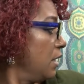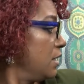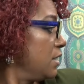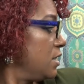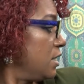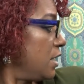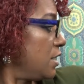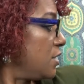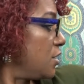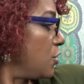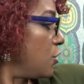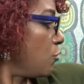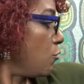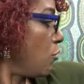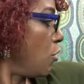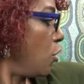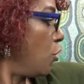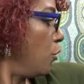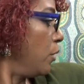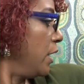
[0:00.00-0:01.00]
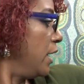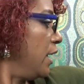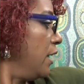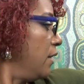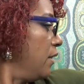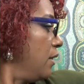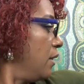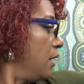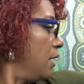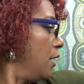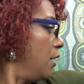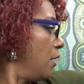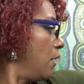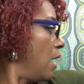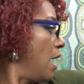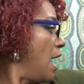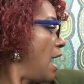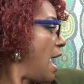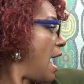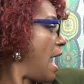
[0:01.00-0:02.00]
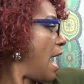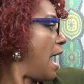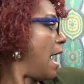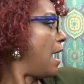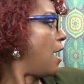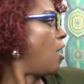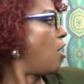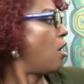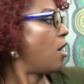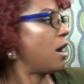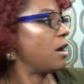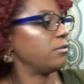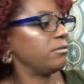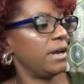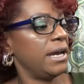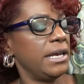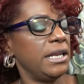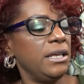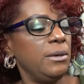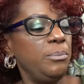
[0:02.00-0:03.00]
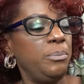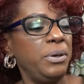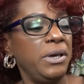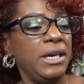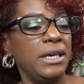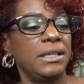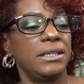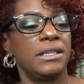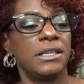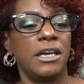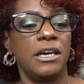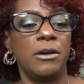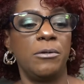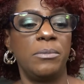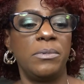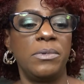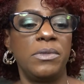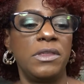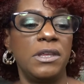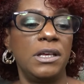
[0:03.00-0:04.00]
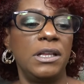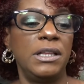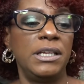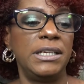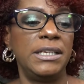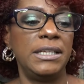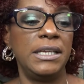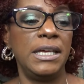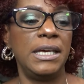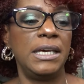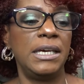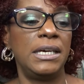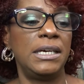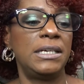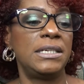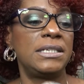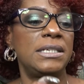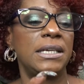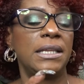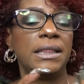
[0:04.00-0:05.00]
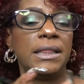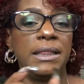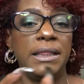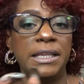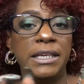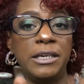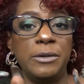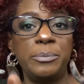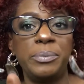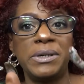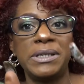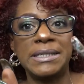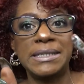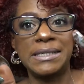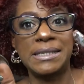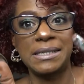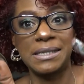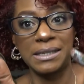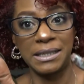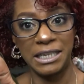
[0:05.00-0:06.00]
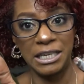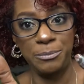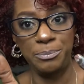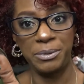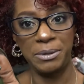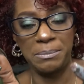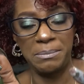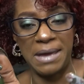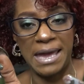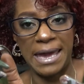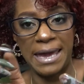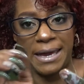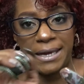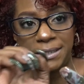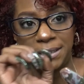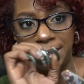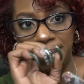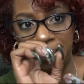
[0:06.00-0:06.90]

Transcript: just throw in there, I already picked up the Laneige lip sleeping mask,